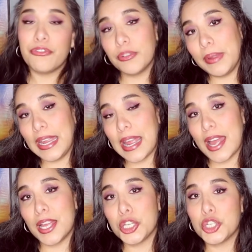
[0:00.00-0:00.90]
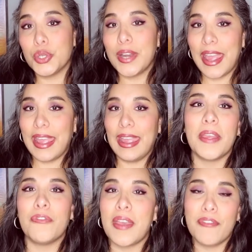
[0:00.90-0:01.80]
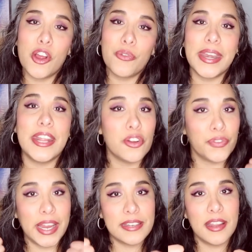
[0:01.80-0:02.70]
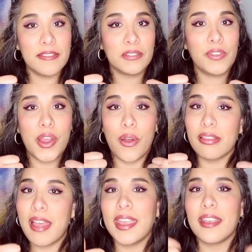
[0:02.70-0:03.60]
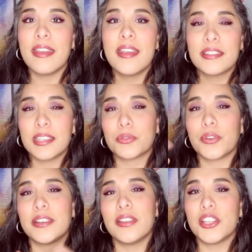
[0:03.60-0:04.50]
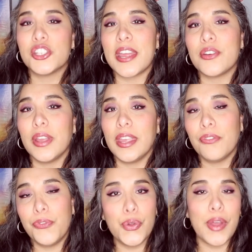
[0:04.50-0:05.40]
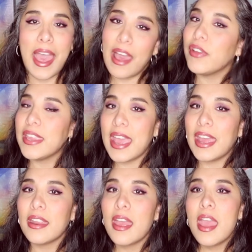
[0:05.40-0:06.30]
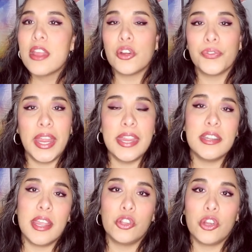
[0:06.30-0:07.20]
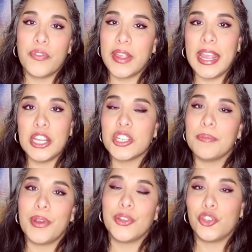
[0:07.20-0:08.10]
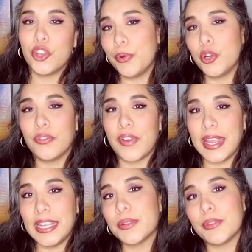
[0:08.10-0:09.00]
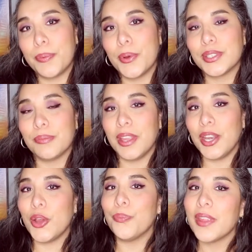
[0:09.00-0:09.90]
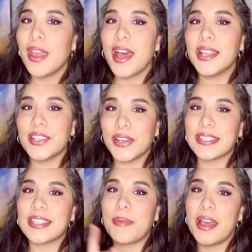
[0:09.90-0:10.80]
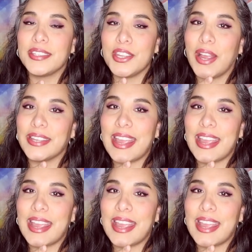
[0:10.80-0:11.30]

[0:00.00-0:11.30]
for me today. If you haven't already, don't forget to give this video a like, subscribe to the channel if you haven't yet, don't forget to hit the notification bell so you'll be notified each time that I post something new. Until next time, I'll see you guys